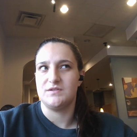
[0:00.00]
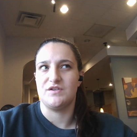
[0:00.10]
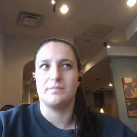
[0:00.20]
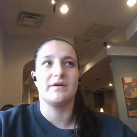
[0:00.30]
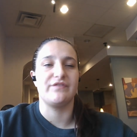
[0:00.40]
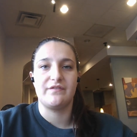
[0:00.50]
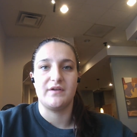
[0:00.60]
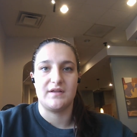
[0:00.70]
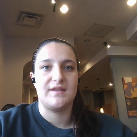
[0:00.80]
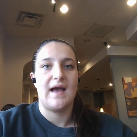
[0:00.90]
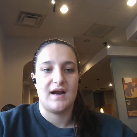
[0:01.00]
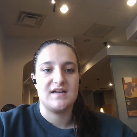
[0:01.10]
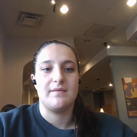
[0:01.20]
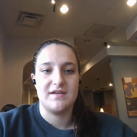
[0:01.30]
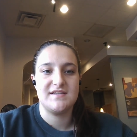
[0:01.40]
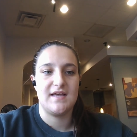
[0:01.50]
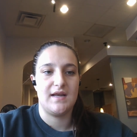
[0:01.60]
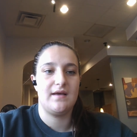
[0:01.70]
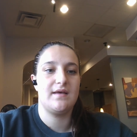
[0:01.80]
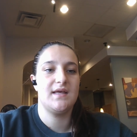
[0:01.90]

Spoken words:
just perfect for like the academic setting.